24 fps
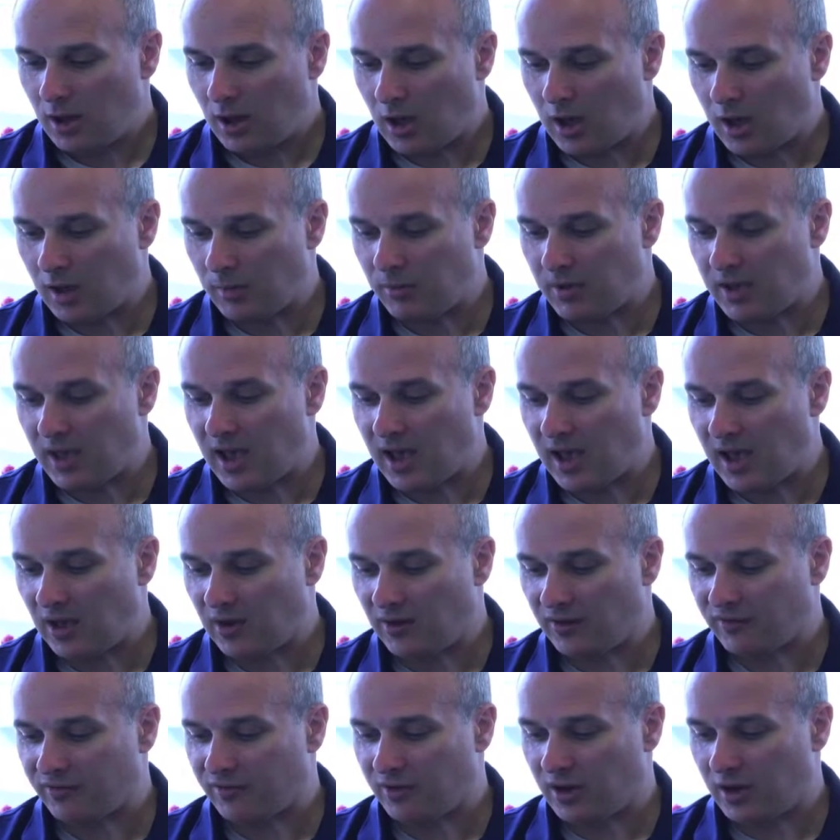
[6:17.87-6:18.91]
Um, we
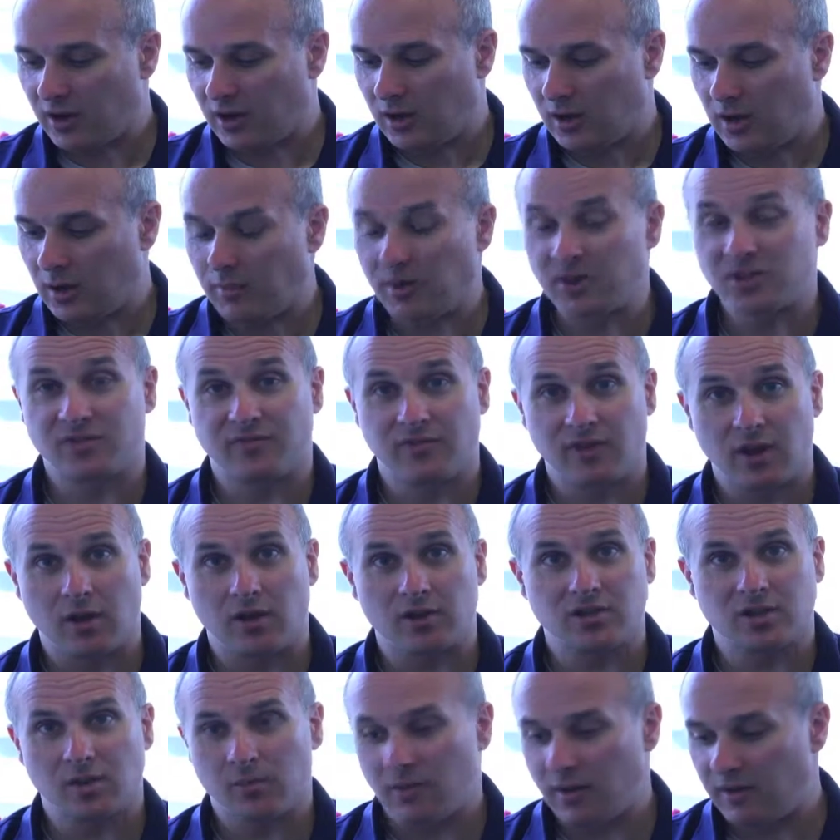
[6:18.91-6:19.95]
have uh, a bunch of
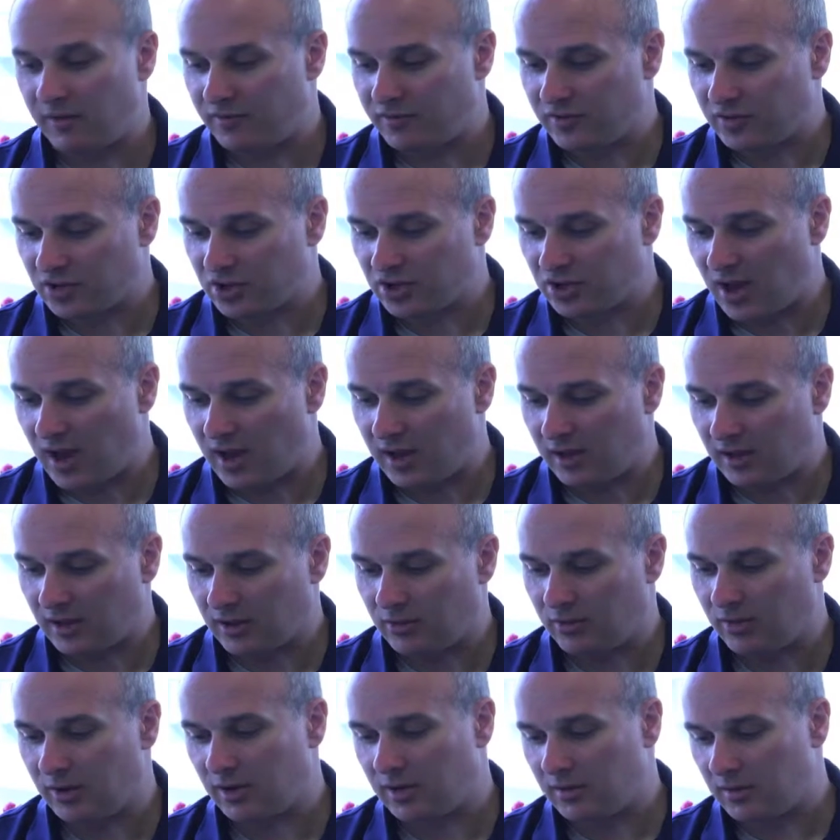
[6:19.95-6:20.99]
videos that we've shot,
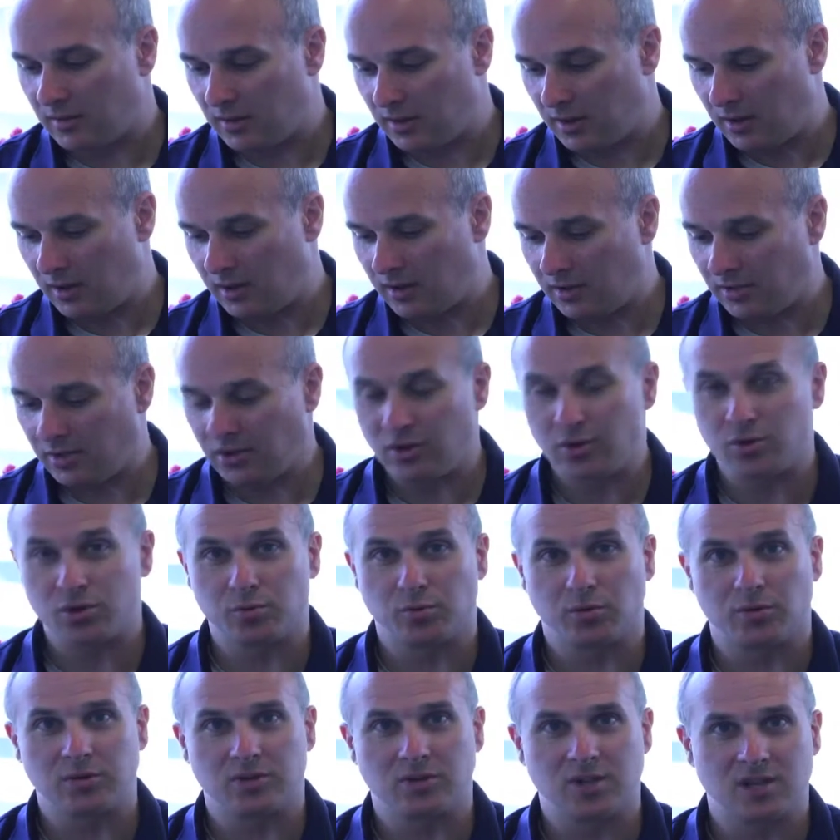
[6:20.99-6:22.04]
including uh, the
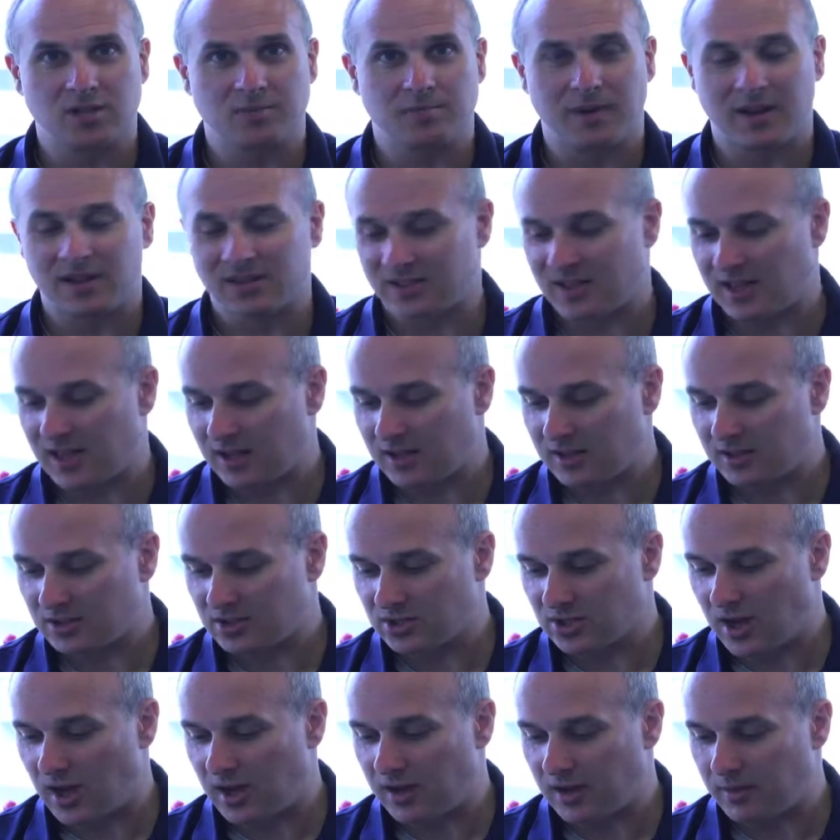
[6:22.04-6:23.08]
usual suspects like
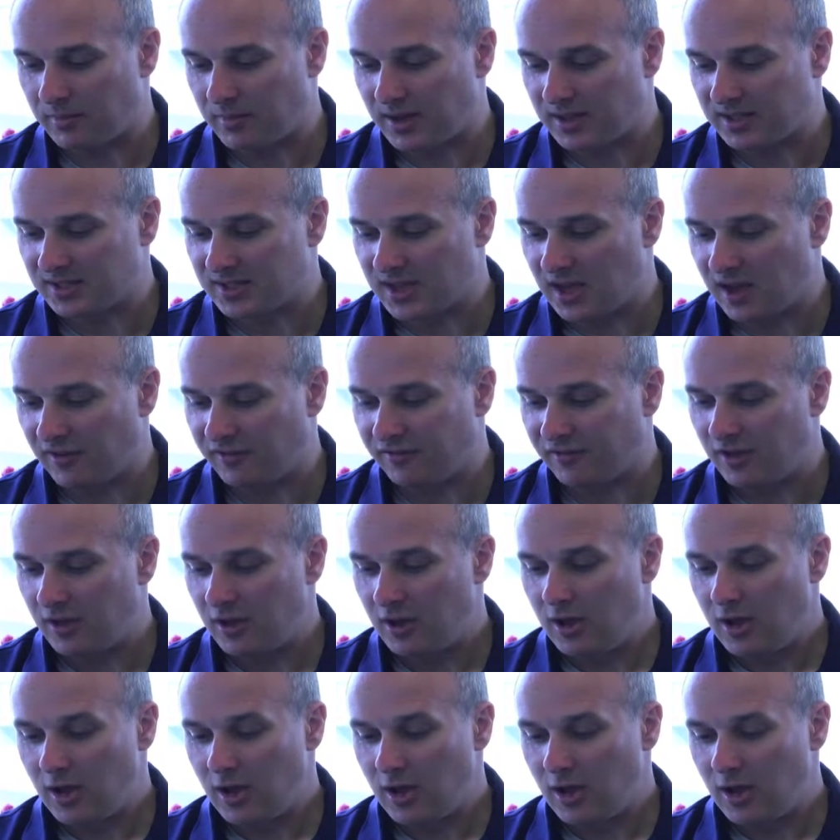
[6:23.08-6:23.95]
Scott and myself.